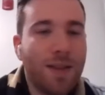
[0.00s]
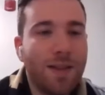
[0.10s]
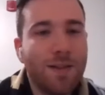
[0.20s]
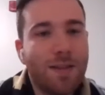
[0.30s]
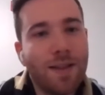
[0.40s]
I mean,
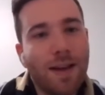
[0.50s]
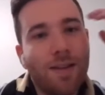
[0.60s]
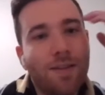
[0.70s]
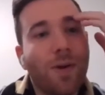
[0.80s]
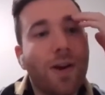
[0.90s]
that's not
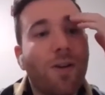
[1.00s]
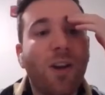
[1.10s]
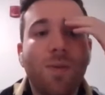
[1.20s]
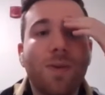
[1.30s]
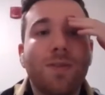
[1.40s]
a great
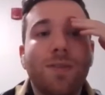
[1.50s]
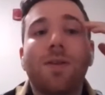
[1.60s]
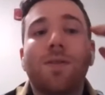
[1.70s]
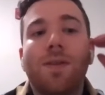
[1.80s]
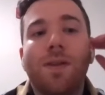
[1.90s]
argument.
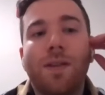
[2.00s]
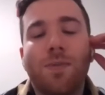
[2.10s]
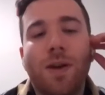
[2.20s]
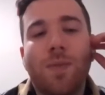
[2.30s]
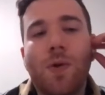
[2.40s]
So
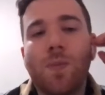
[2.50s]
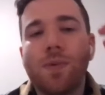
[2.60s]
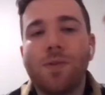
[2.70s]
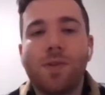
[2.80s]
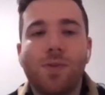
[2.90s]
that's why I'm
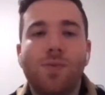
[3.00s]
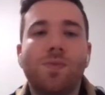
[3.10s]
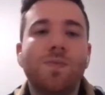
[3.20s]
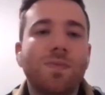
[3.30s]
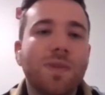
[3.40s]
open
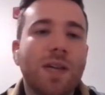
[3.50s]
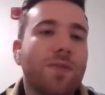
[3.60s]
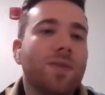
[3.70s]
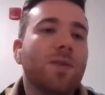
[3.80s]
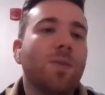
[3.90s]
to
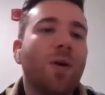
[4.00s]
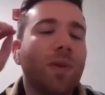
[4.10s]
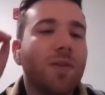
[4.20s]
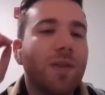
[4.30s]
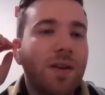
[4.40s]
having Kamal
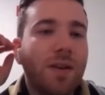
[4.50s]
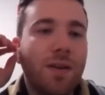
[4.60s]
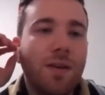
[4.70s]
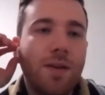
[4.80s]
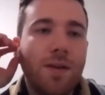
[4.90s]
Miller there.
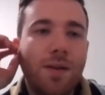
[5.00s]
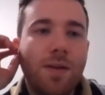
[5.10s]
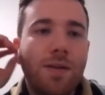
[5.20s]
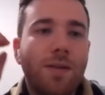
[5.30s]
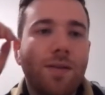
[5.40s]

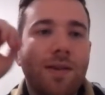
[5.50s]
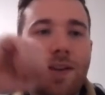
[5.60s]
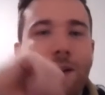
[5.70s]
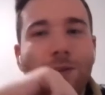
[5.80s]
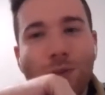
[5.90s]
Because
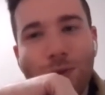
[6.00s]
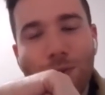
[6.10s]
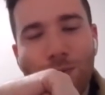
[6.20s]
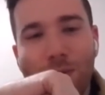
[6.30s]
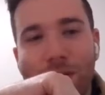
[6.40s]
I also know
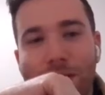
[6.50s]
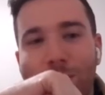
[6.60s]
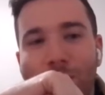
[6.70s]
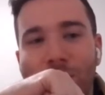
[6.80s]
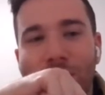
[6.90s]
you really
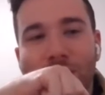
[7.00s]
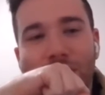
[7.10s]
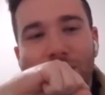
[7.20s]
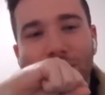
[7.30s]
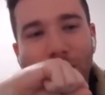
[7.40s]
like Kamal
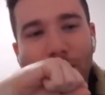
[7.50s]
Miller.